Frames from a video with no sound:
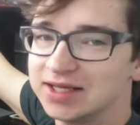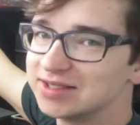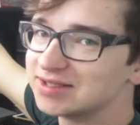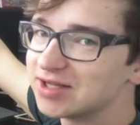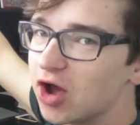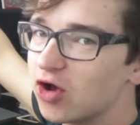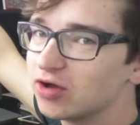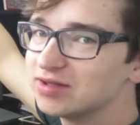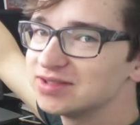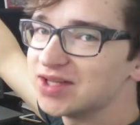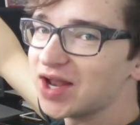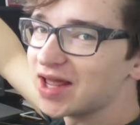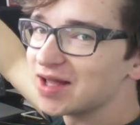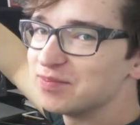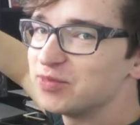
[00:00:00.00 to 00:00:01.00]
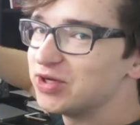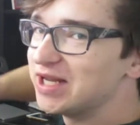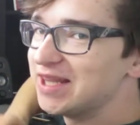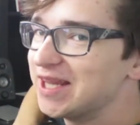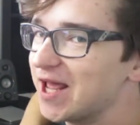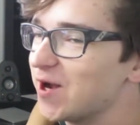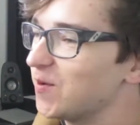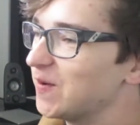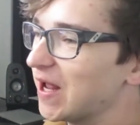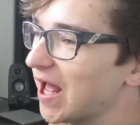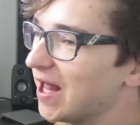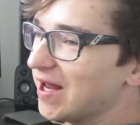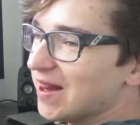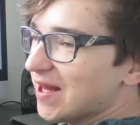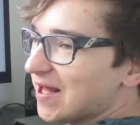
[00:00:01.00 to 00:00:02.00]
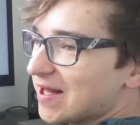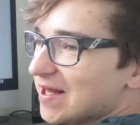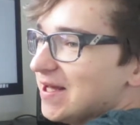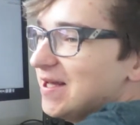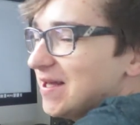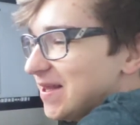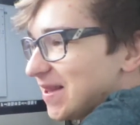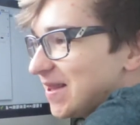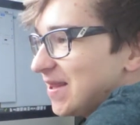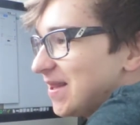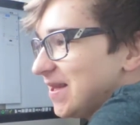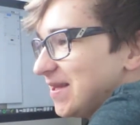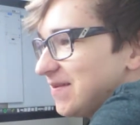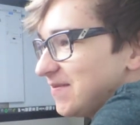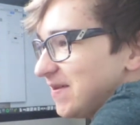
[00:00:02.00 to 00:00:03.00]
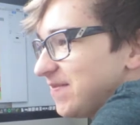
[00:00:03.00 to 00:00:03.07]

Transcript: songs that I can put in there, we got like the